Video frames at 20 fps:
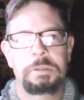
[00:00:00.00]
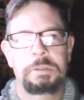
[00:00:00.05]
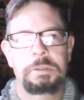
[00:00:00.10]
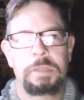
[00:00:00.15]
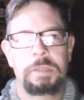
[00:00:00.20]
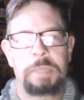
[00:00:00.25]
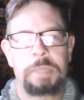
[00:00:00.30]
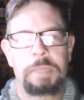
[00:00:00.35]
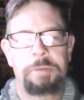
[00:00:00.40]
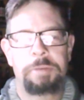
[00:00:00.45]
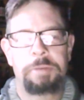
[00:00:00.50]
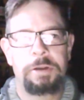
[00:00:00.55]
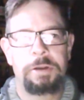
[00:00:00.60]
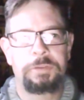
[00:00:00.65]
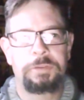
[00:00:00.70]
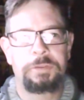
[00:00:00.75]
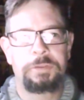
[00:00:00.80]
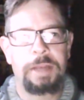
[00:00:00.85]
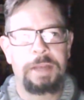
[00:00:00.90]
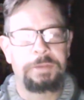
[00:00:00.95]
imperial
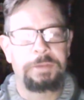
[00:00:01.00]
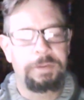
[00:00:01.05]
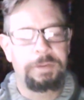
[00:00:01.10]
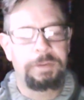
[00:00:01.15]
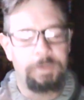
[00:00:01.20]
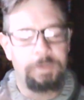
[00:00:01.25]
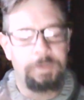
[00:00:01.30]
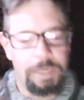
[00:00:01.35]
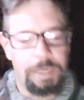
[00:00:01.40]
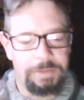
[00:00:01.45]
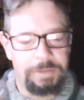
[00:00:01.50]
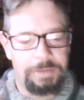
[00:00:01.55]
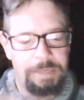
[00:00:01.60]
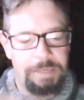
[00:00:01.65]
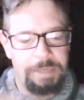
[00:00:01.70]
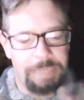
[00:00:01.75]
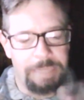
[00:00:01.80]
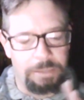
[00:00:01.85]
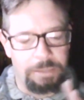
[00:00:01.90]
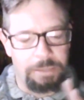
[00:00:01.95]
stouts." I said, "Wait,
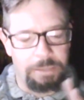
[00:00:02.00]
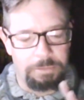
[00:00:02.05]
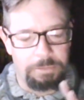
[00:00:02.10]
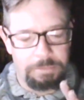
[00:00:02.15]
time out.